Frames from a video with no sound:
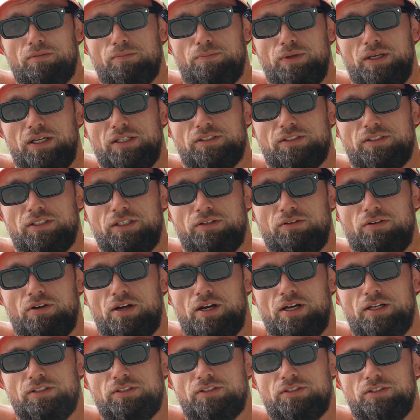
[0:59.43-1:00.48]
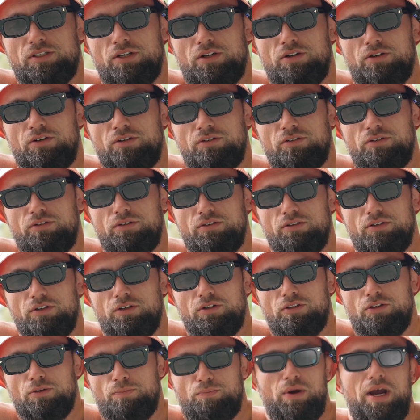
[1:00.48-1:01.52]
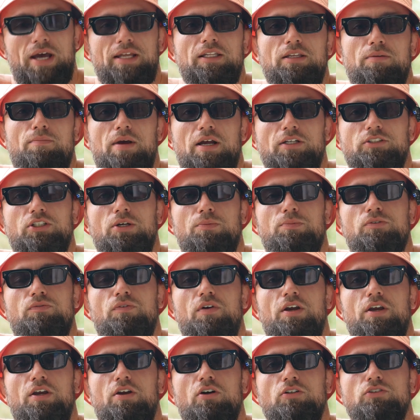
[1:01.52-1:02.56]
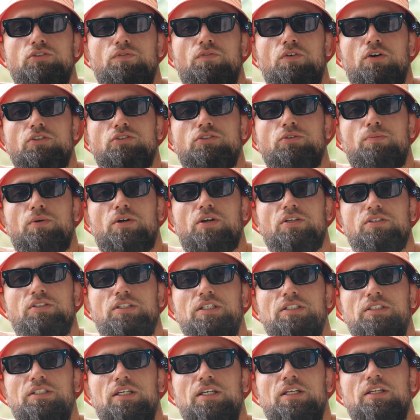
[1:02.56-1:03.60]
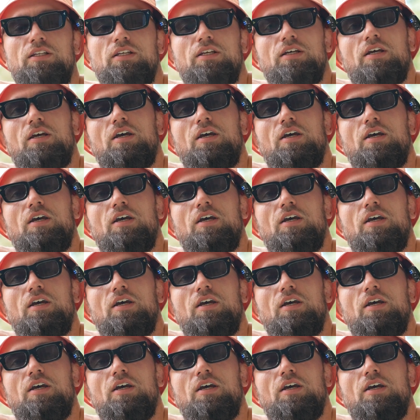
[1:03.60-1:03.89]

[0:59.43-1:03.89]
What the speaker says: Pixley, right? So the Bradley matchup was very controversial because he did,